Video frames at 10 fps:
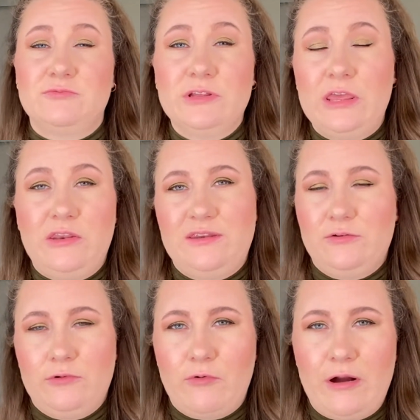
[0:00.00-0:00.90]
really
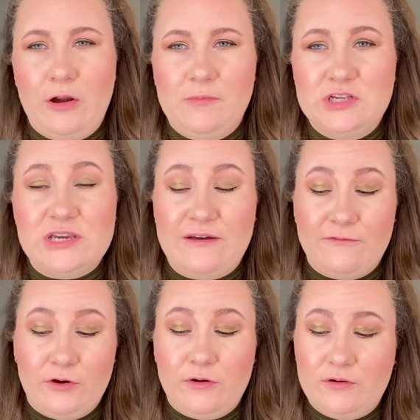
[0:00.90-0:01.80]
didn't require much
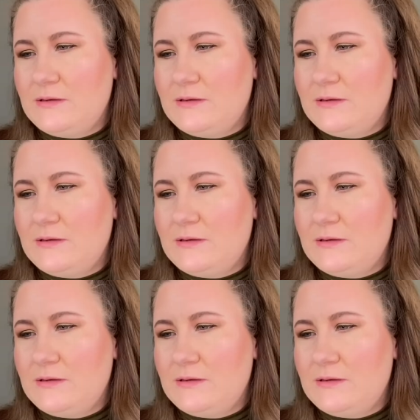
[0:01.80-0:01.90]
effort.